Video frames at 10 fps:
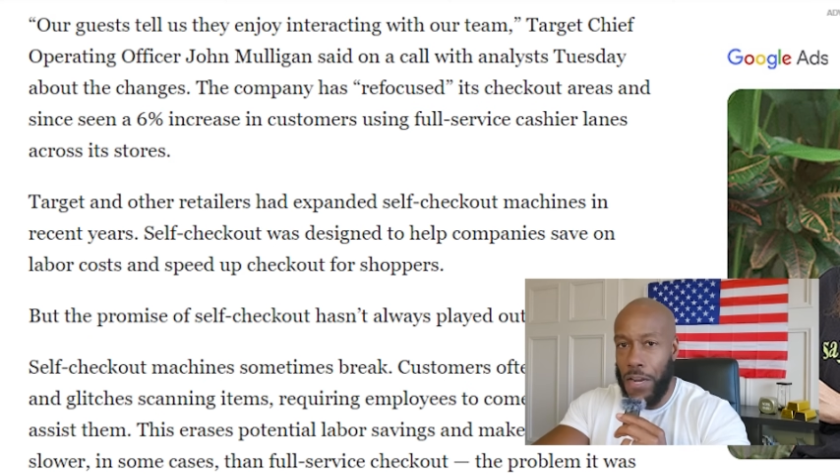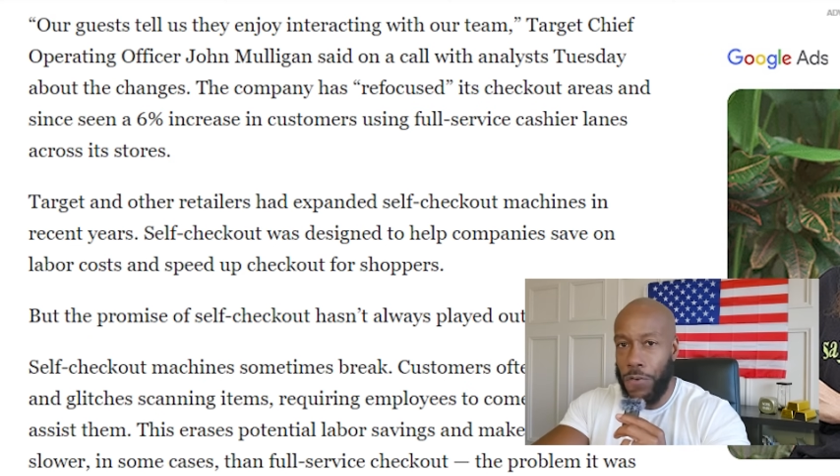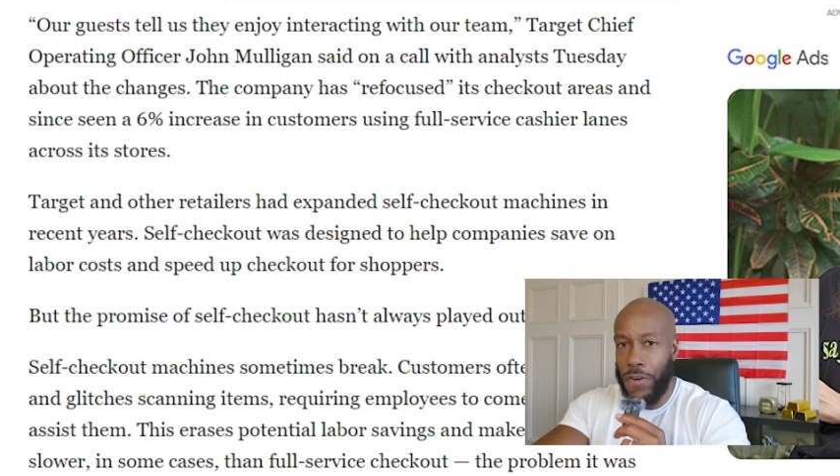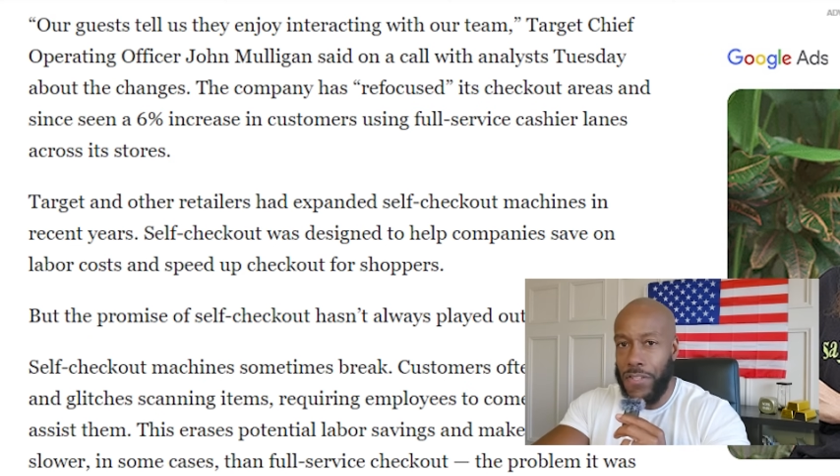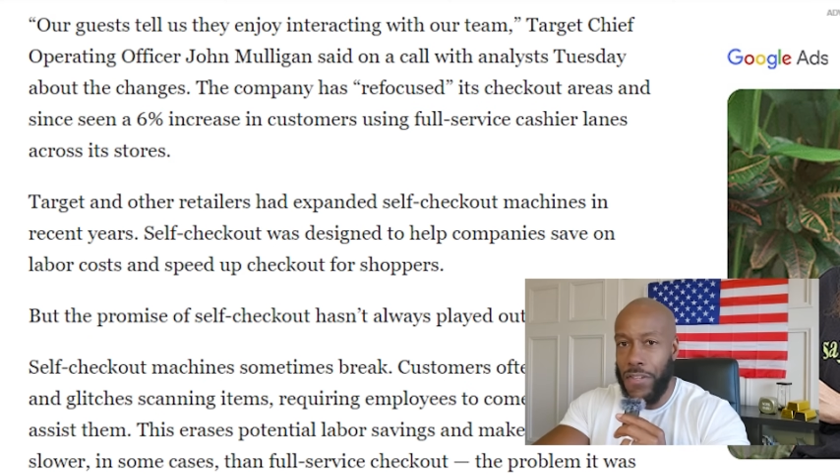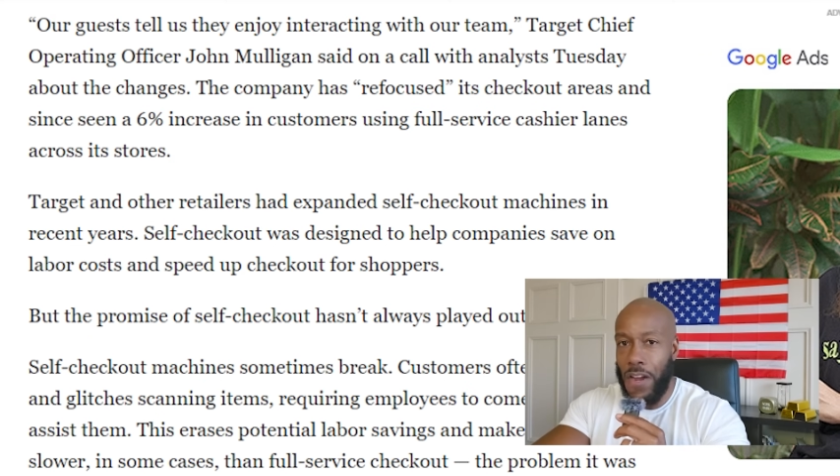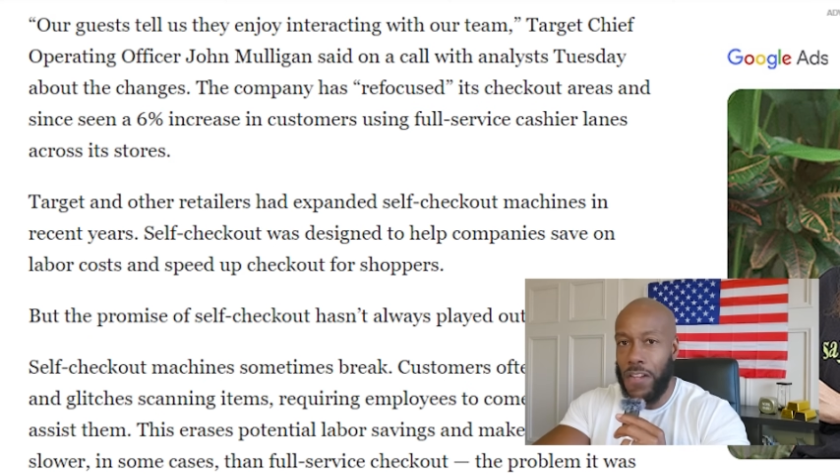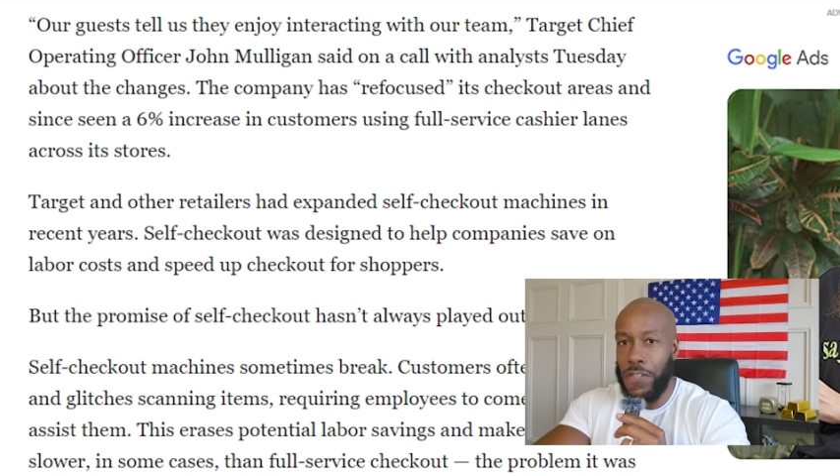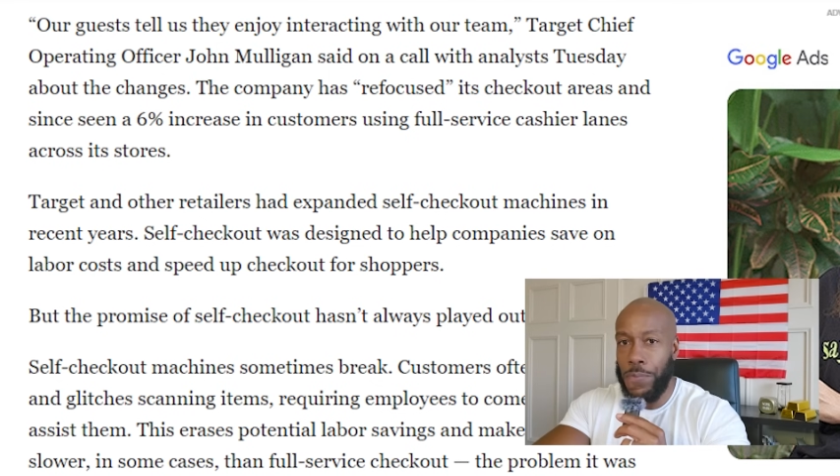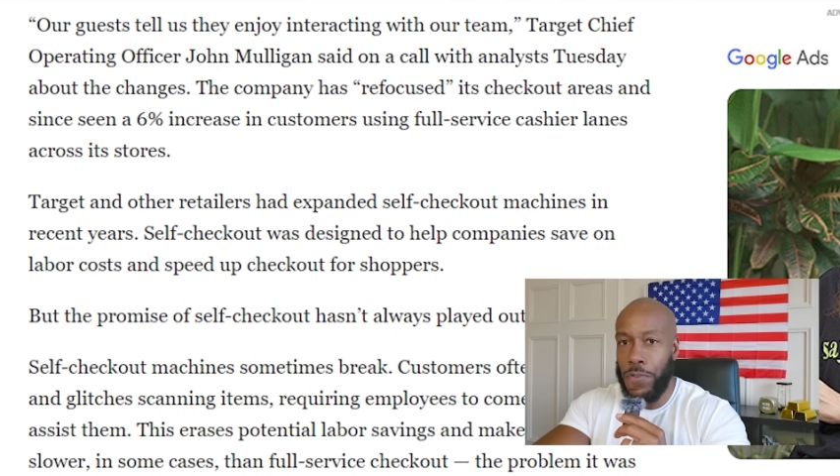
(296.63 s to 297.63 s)
increase in
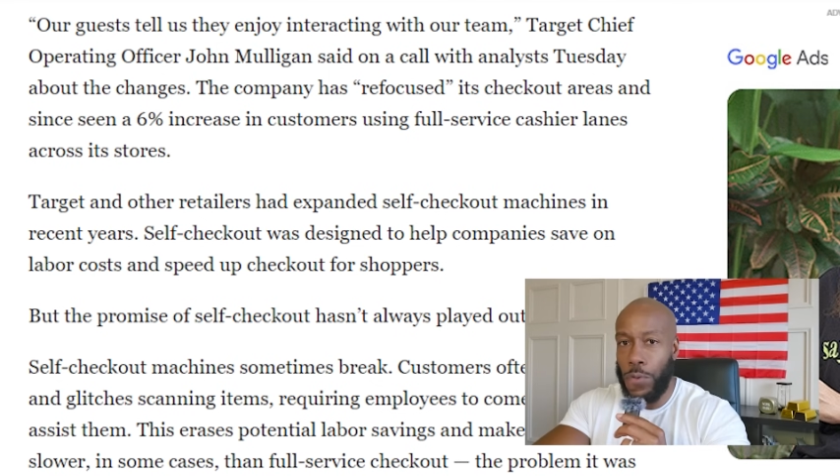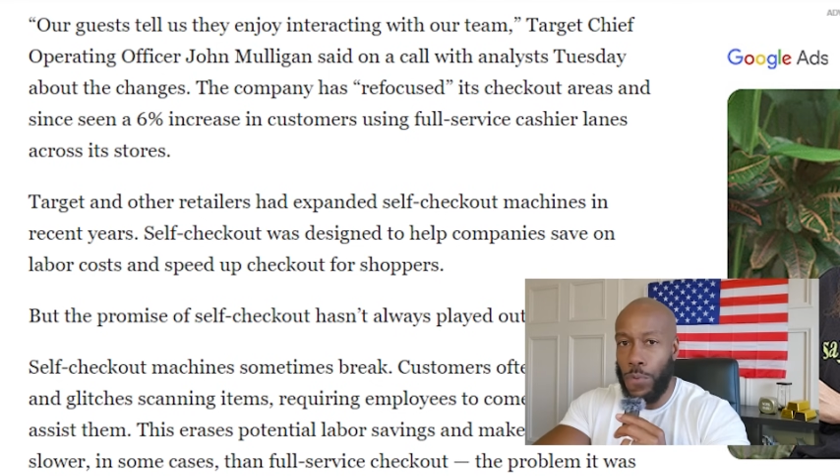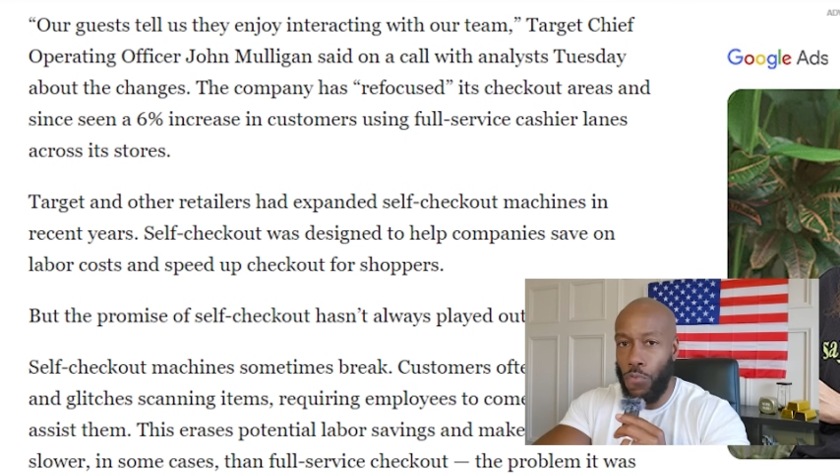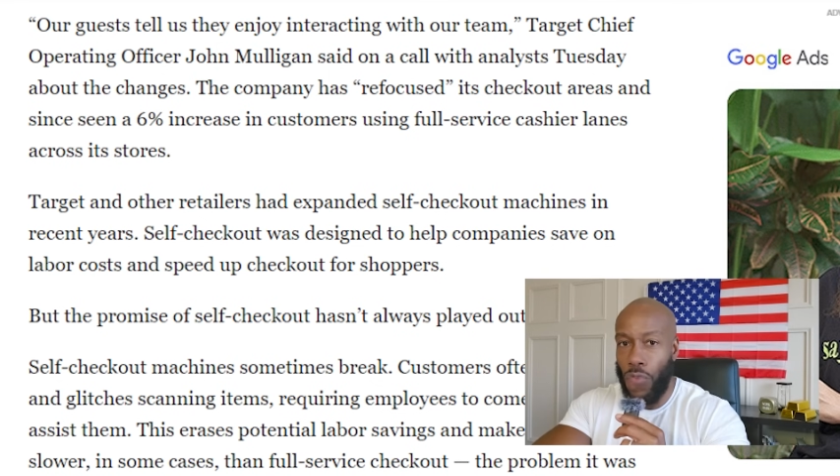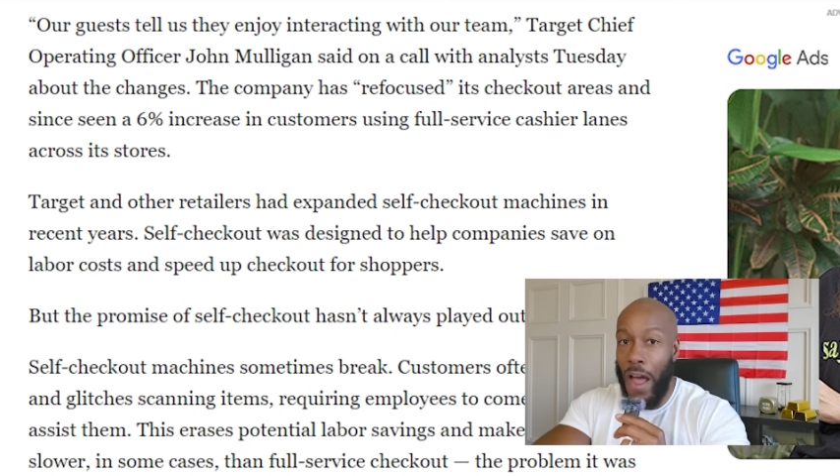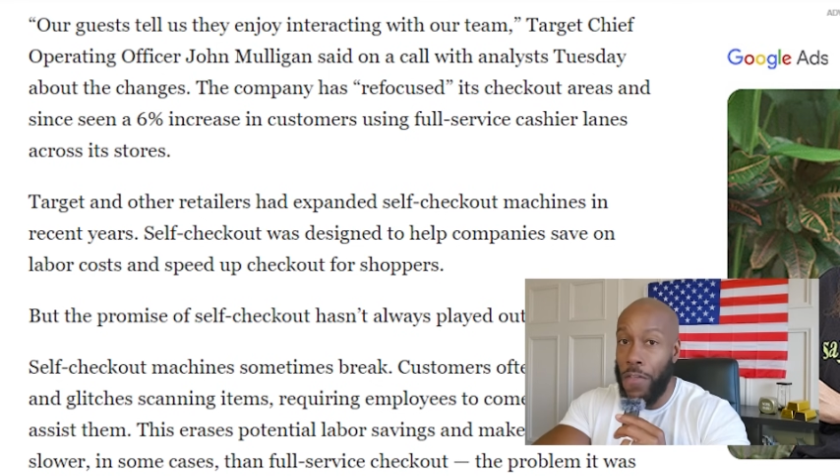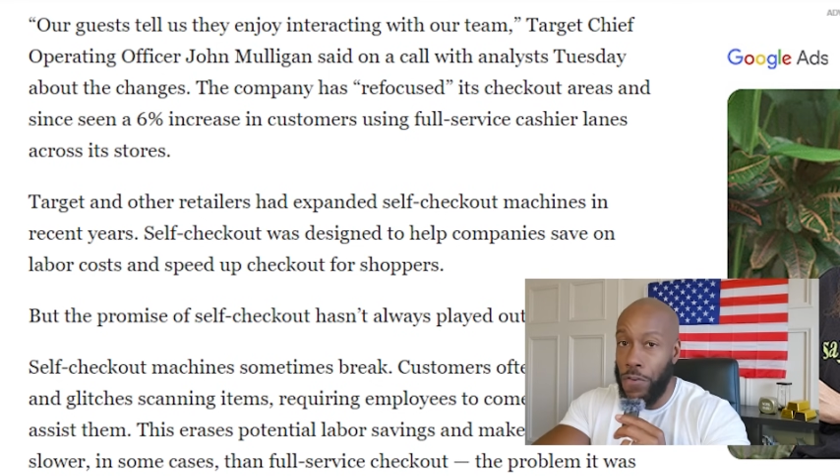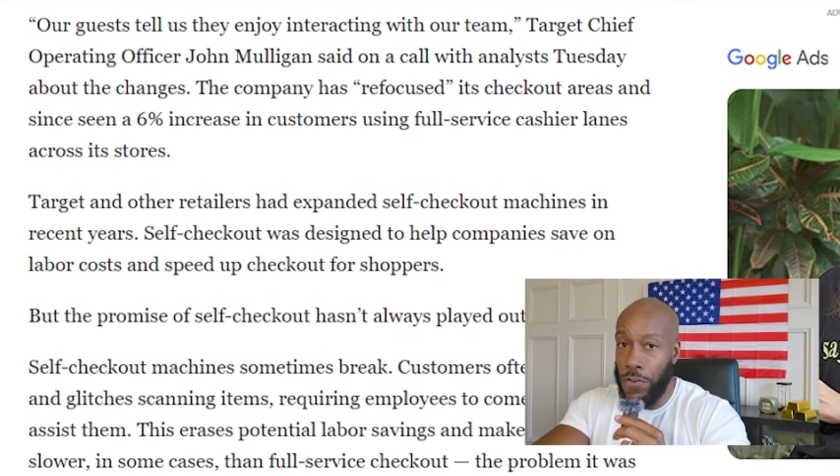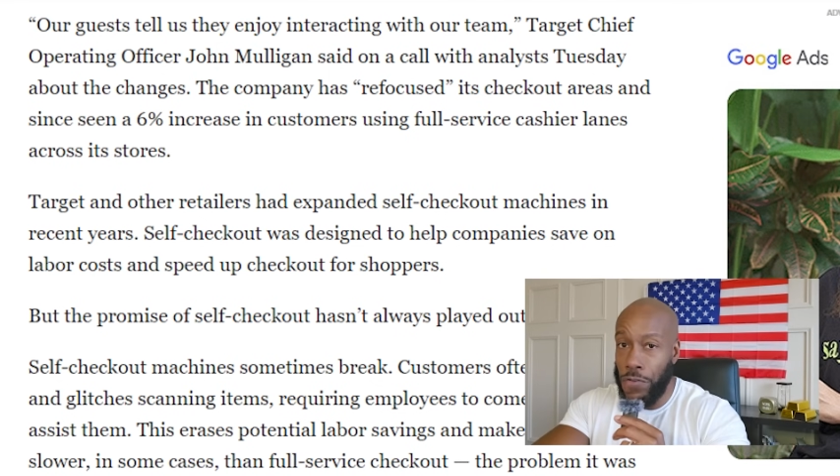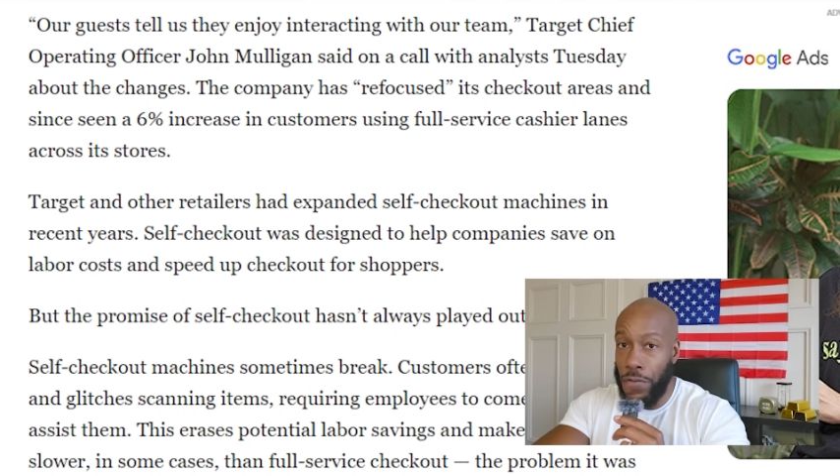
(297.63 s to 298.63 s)
customers who would
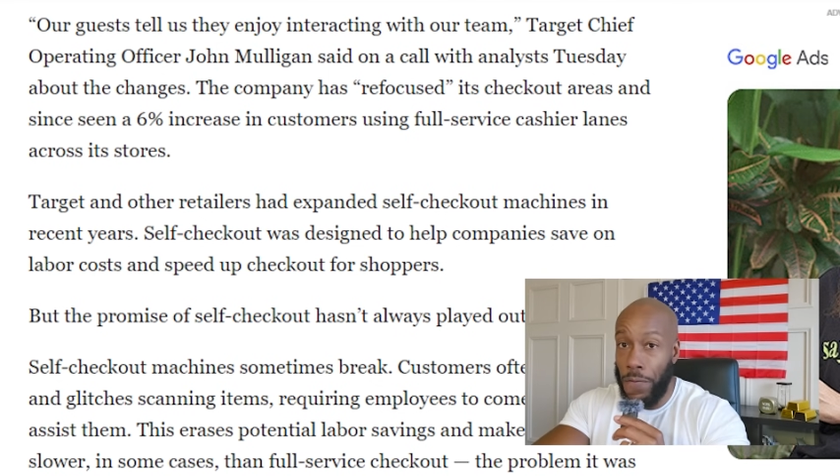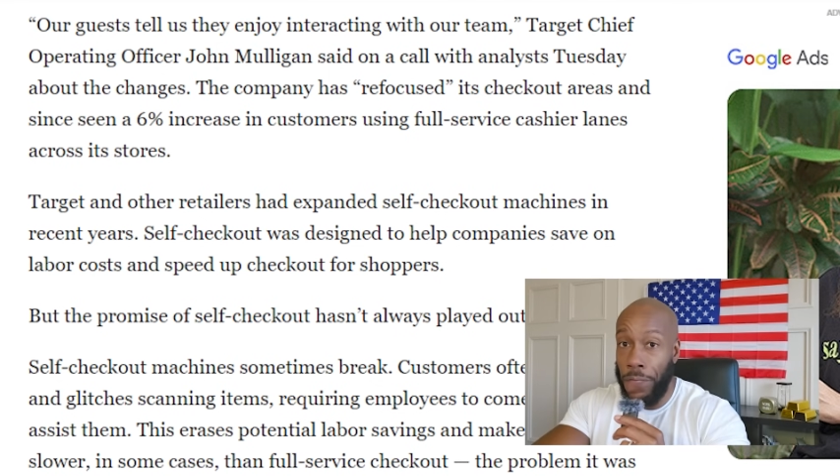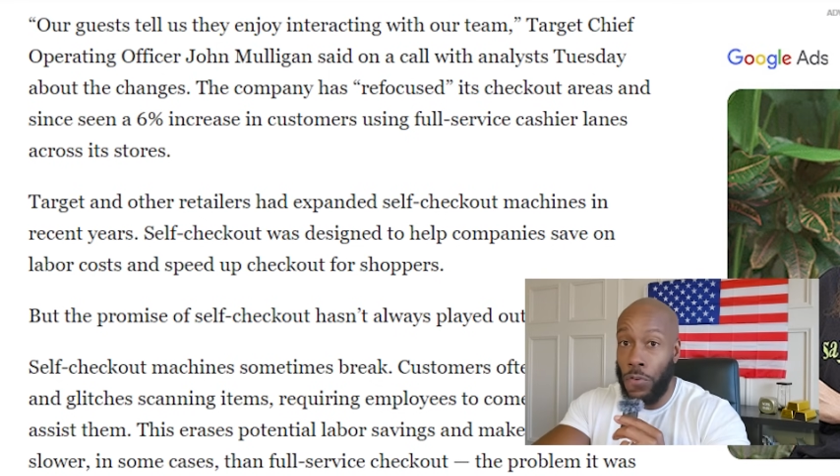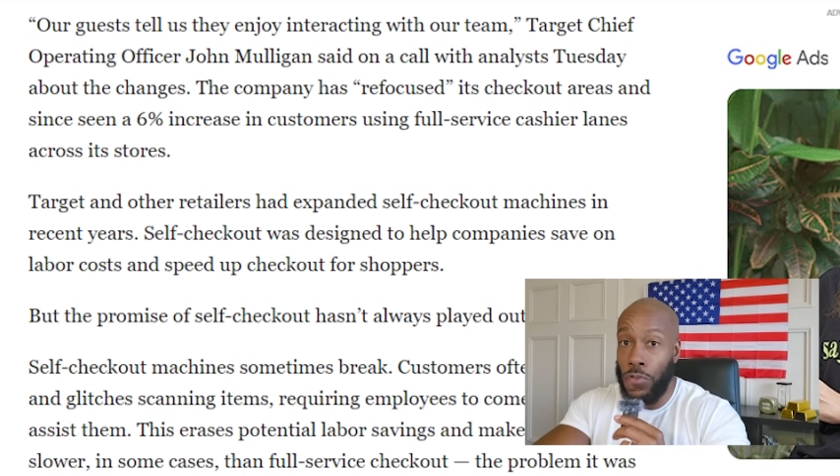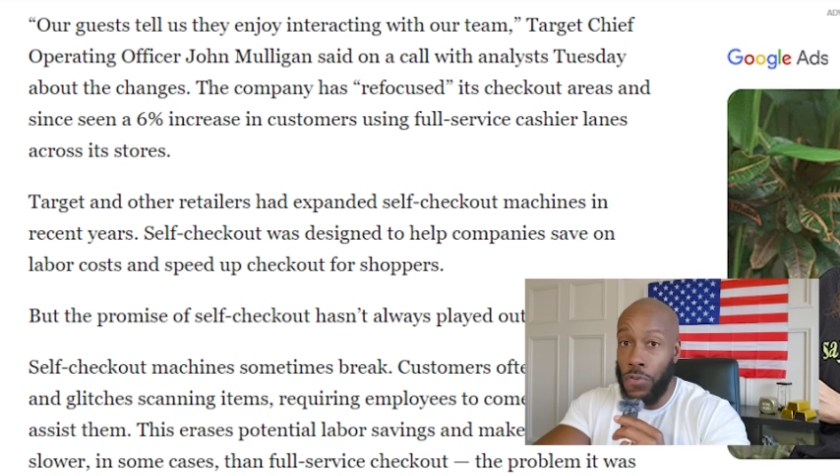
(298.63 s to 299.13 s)
rather use the full